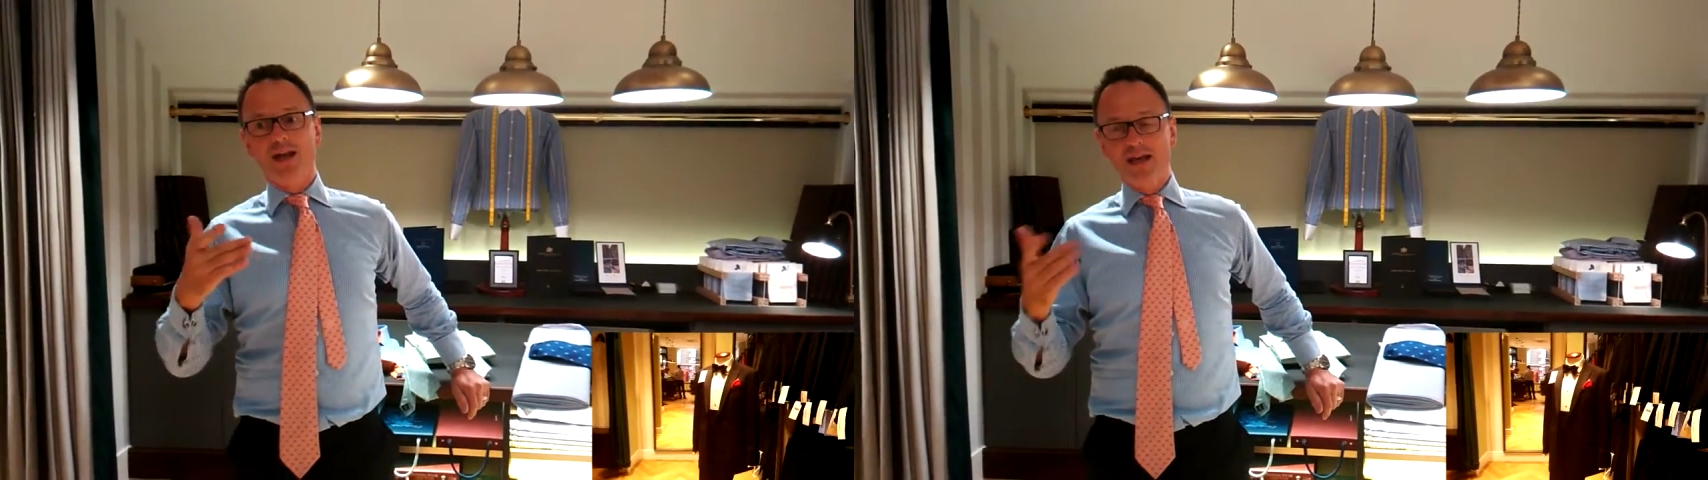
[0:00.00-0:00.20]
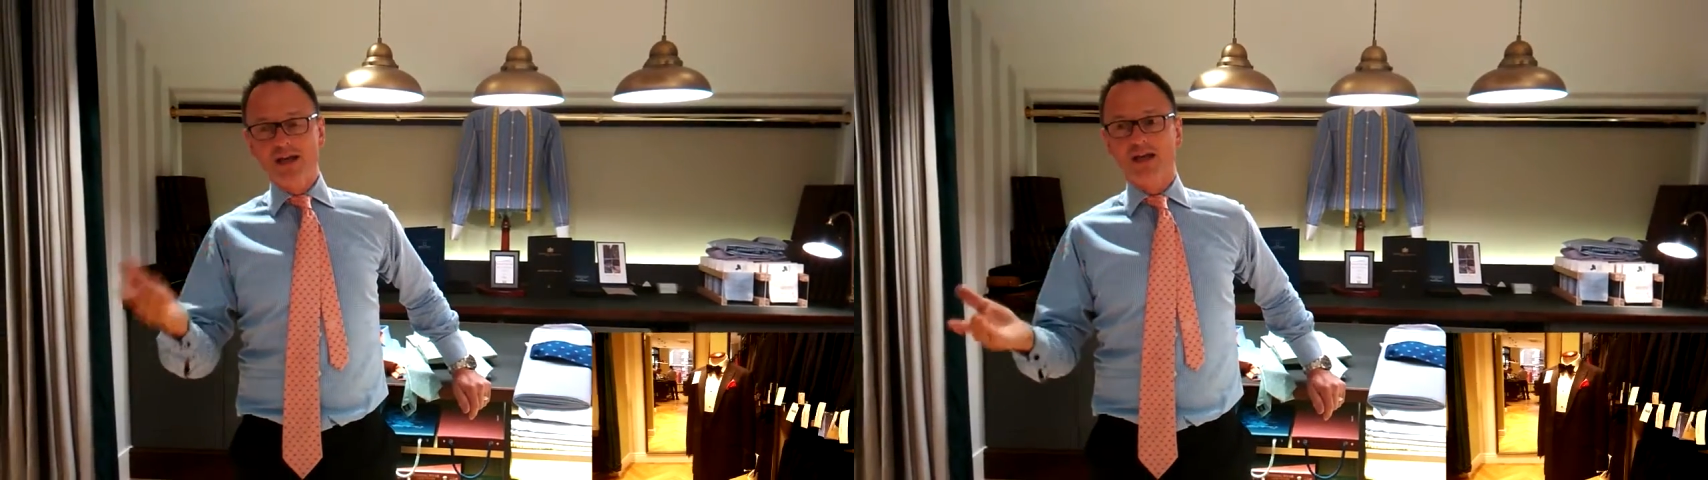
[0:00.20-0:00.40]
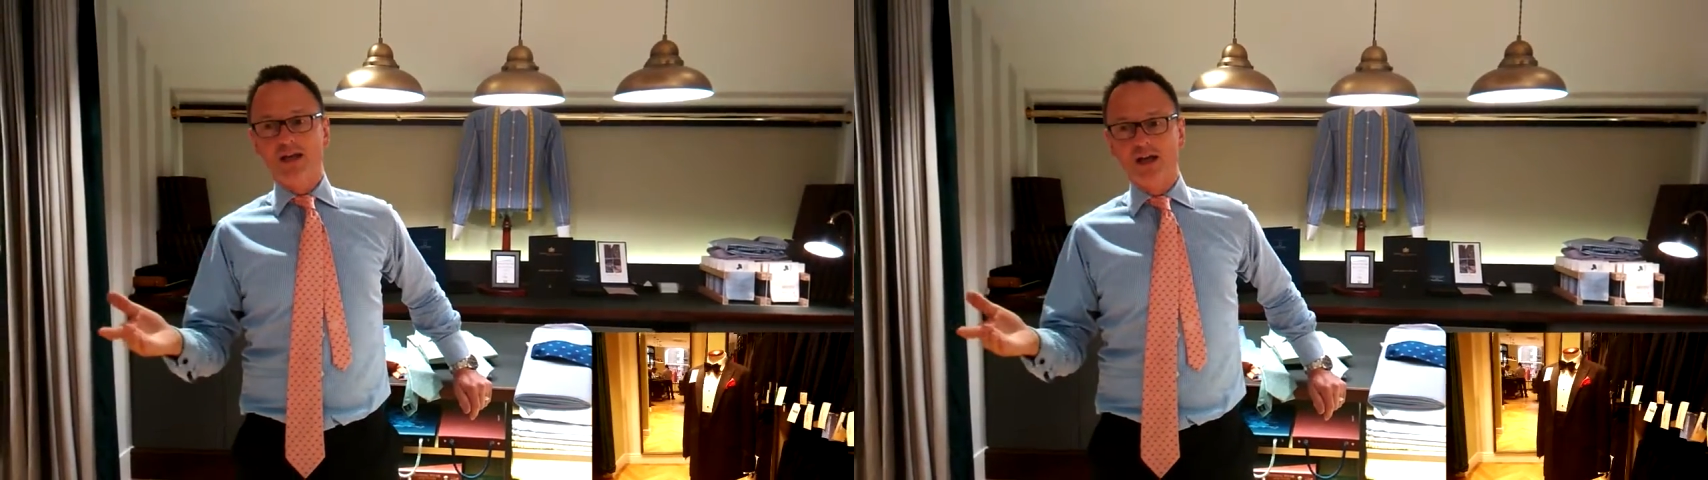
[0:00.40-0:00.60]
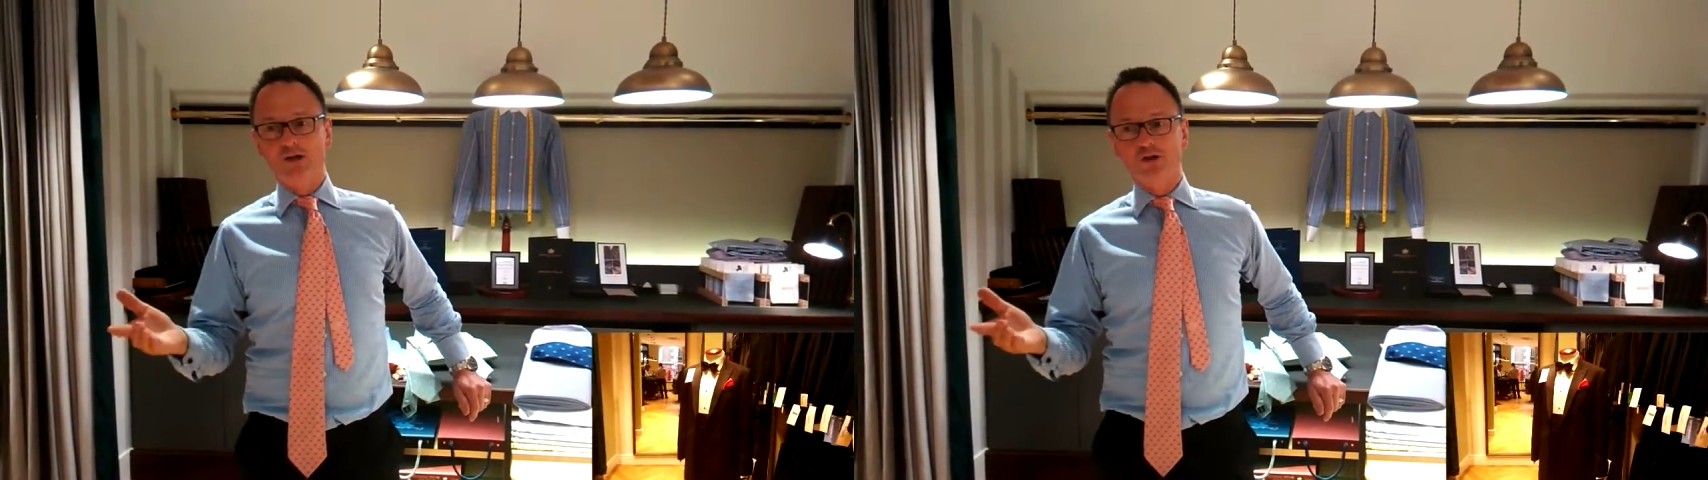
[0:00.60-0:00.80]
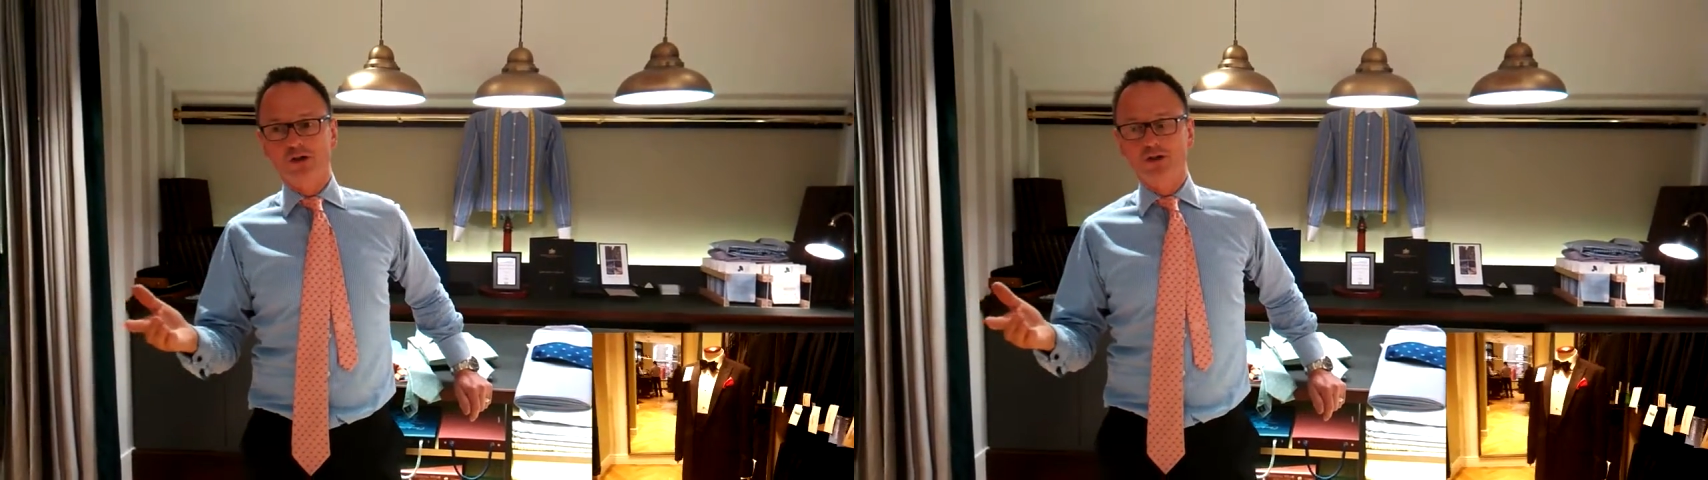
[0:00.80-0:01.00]
any
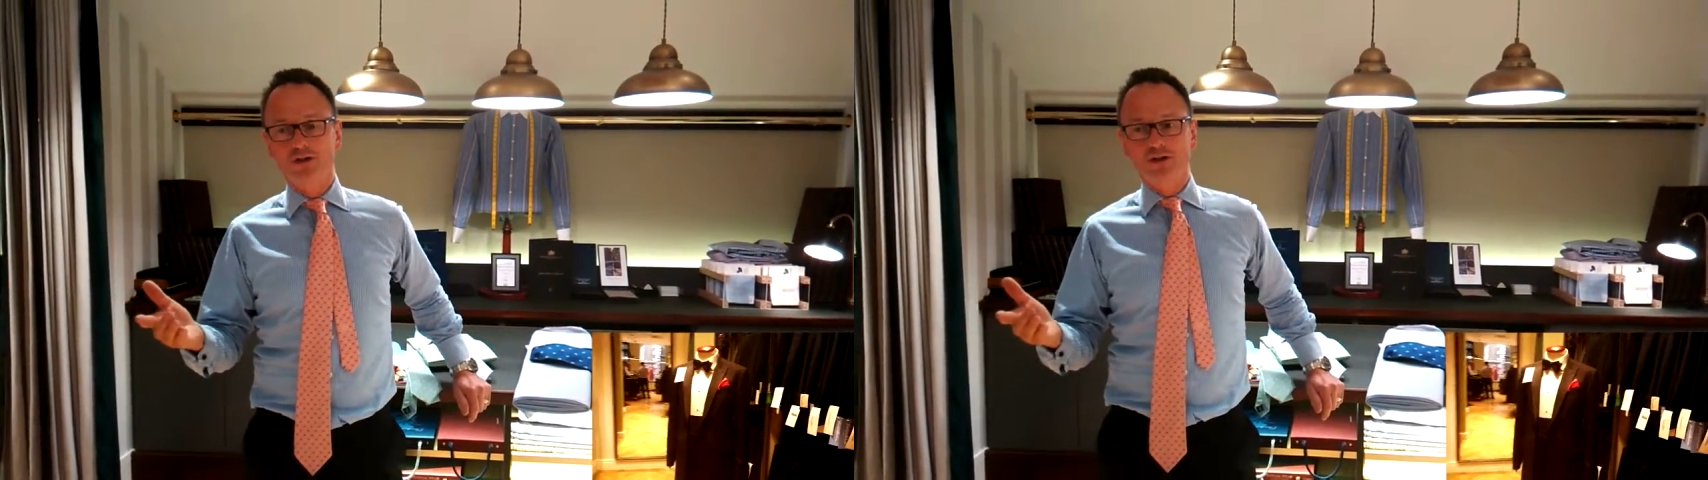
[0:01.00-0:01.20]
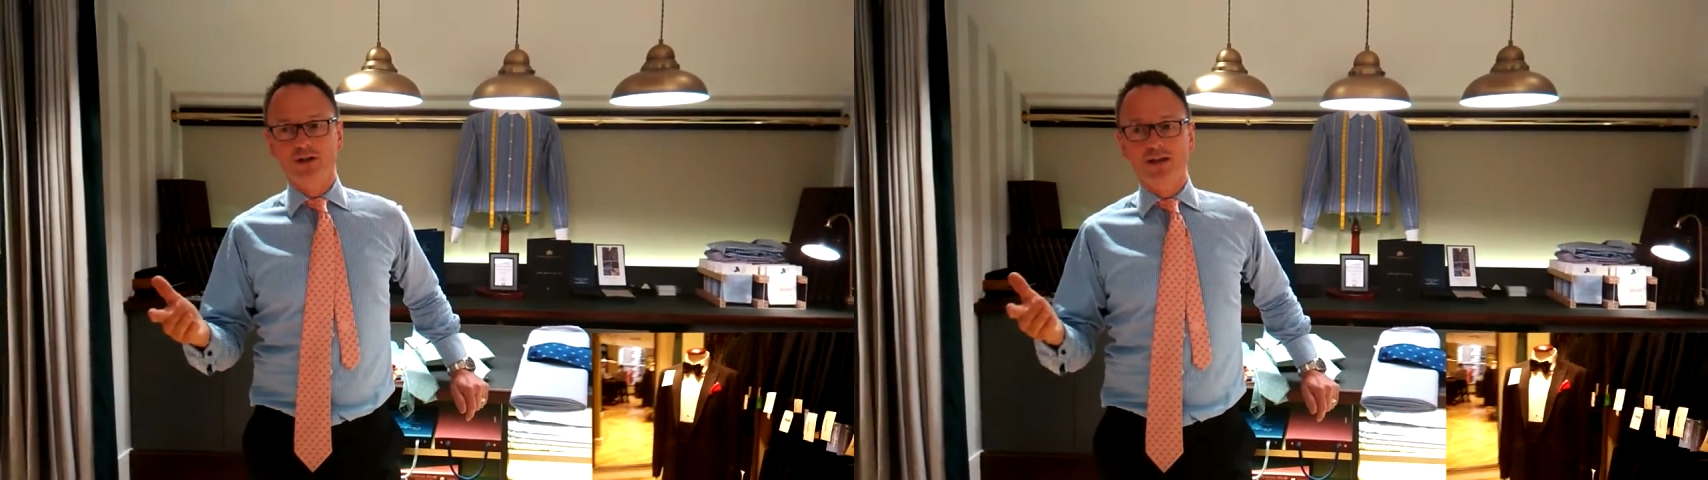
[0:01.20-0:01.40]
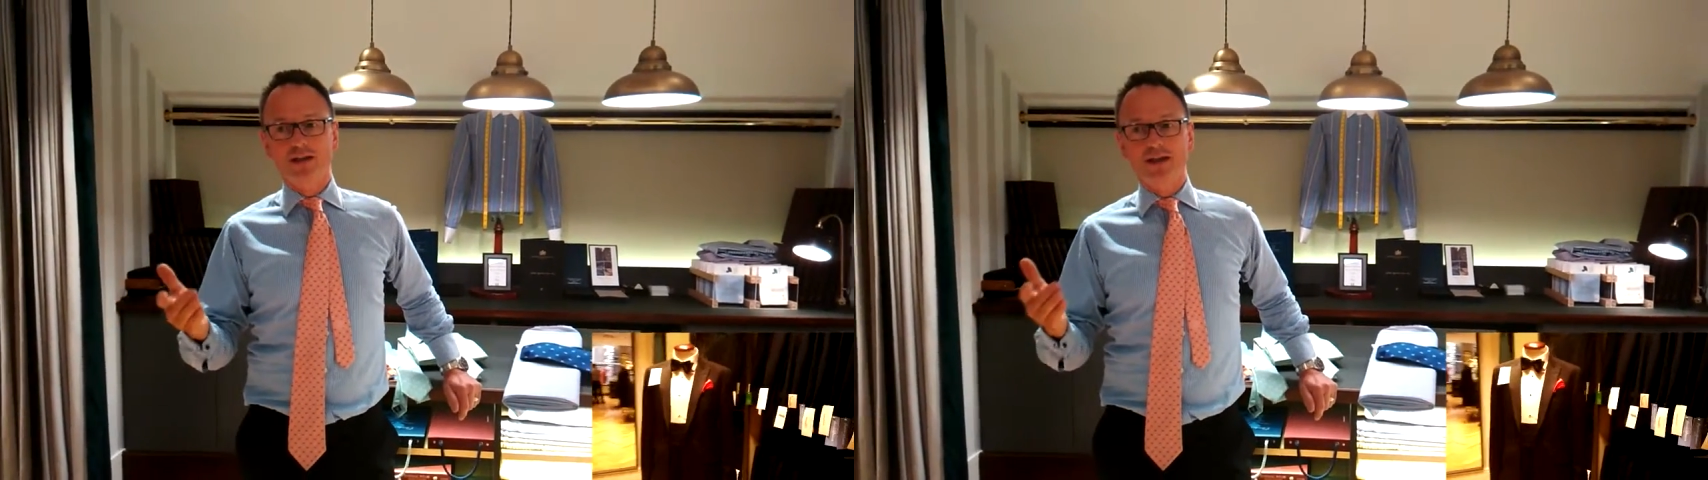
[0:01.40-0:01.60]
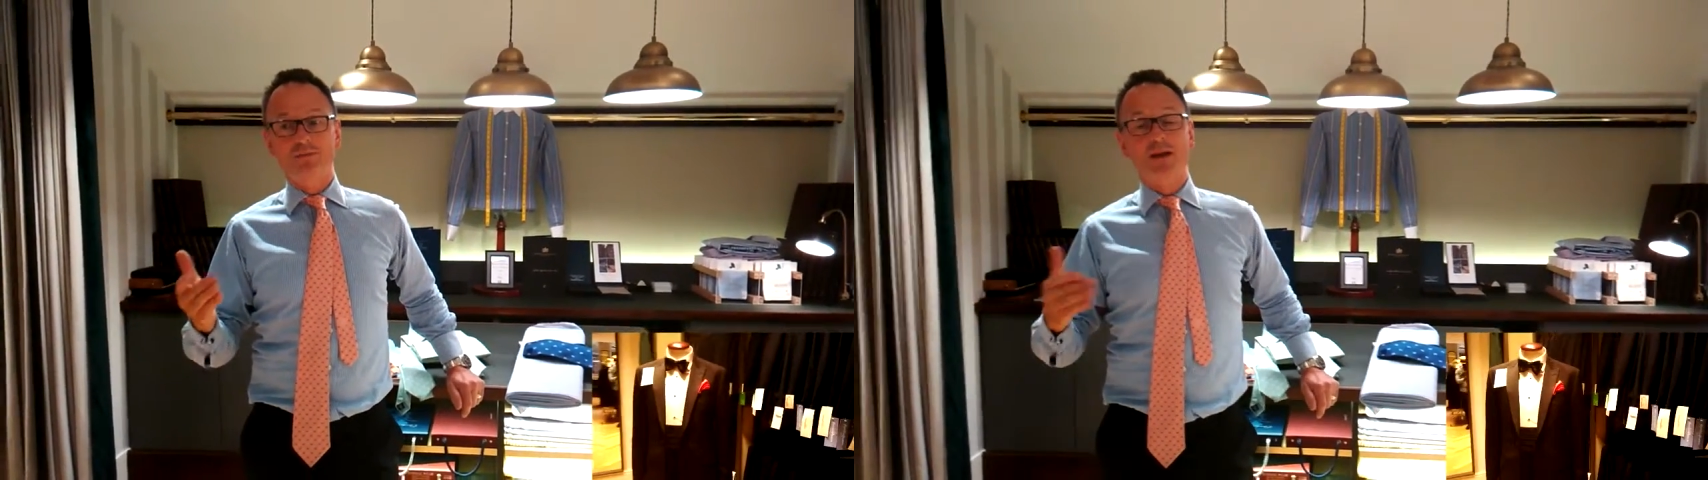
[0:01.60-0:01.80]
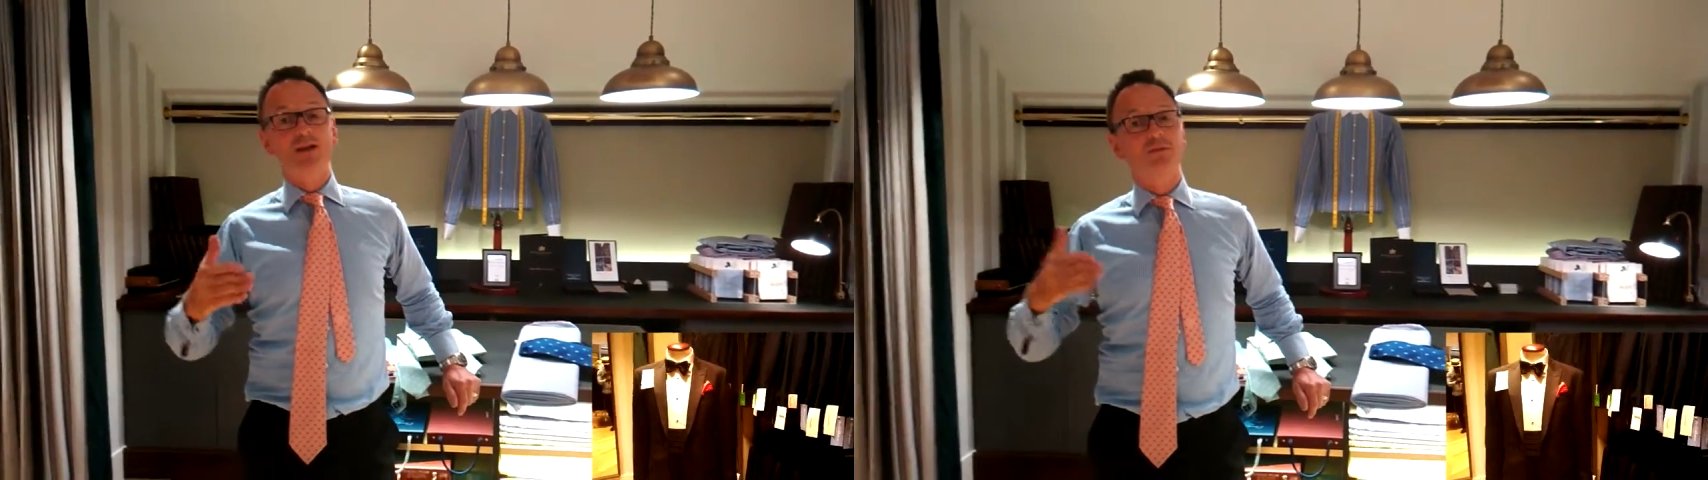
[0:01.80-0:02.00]
occasion, it's better